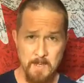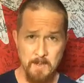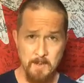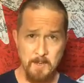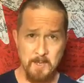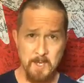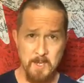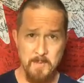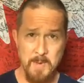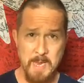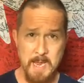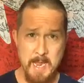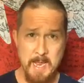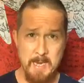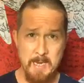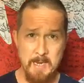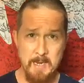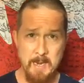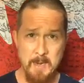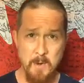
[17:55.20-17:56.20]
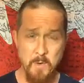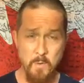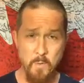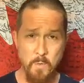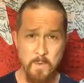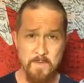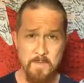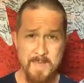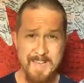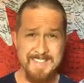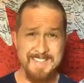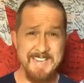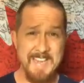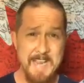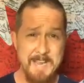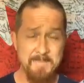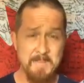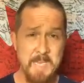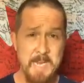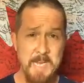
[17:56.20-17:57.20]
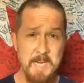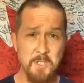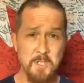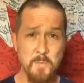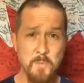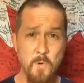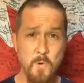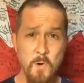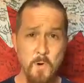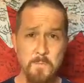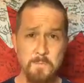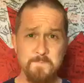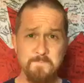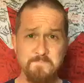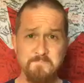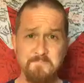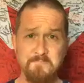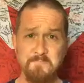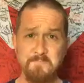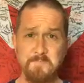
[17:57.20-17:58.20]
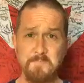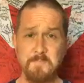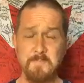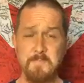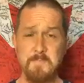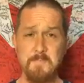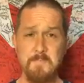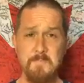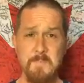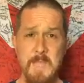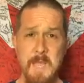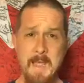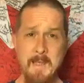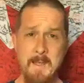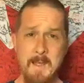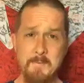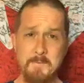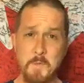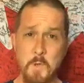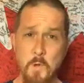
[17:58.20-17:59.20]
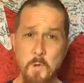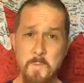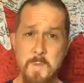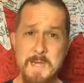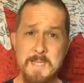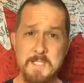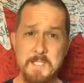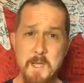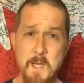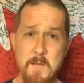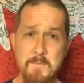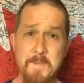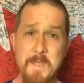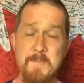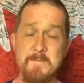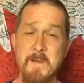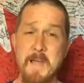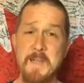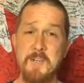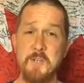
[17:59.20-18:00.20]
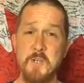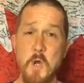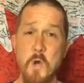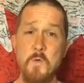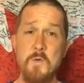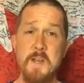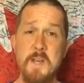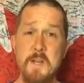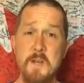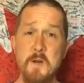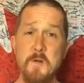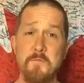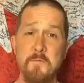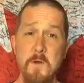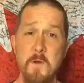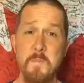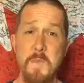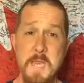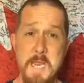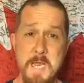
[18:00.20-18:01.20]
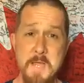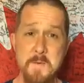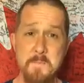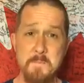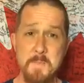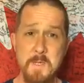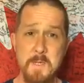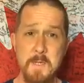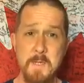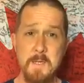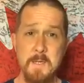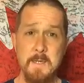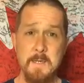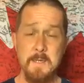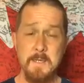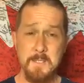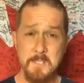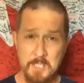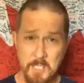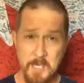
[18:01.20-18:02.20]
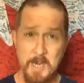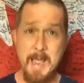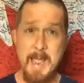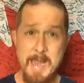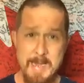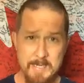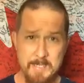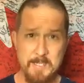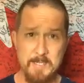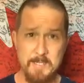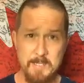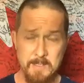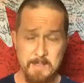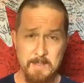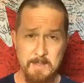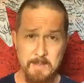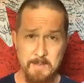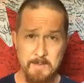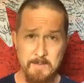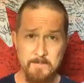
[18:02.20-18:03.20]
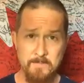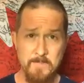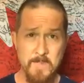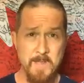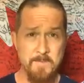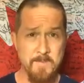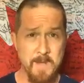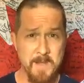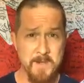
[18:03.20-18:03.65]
Looking to be hanging out with Dave Keenan tomorrow. I've told myself, if I don't hear from him tonight, if